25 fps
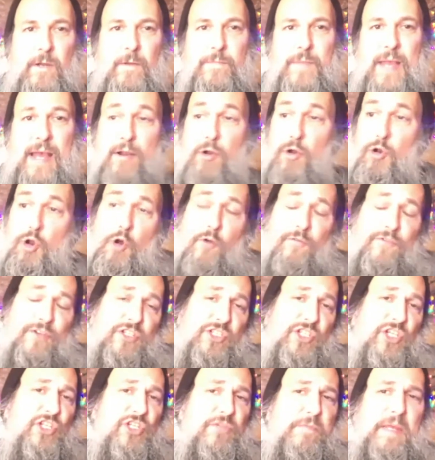I don't know if it's
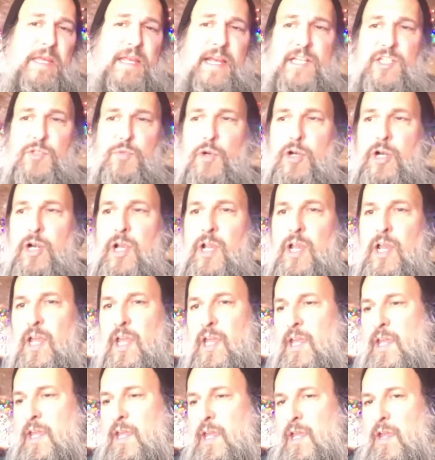just because
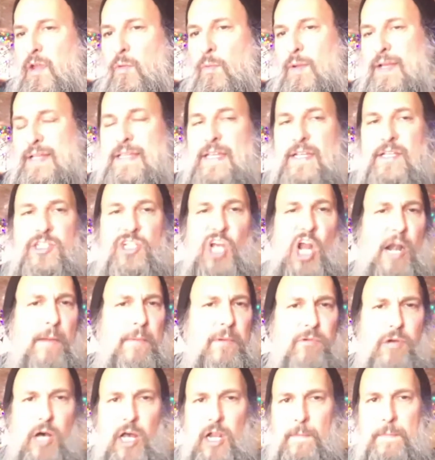we disarmed
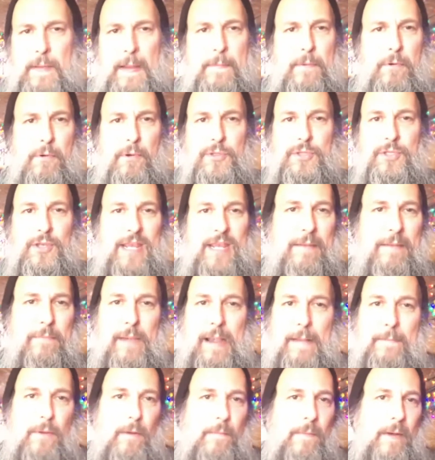a lot of people with the
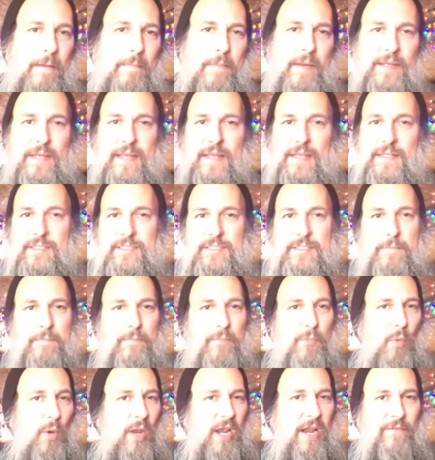Rainbow Butt Monkeys,
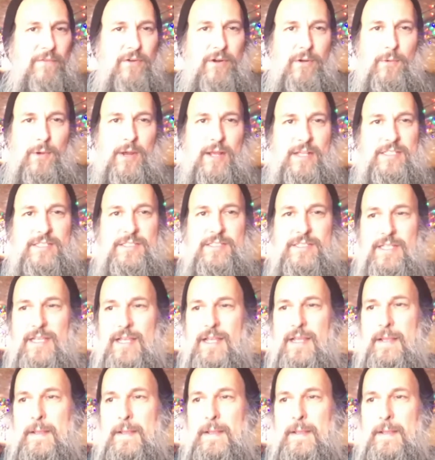whatever it was.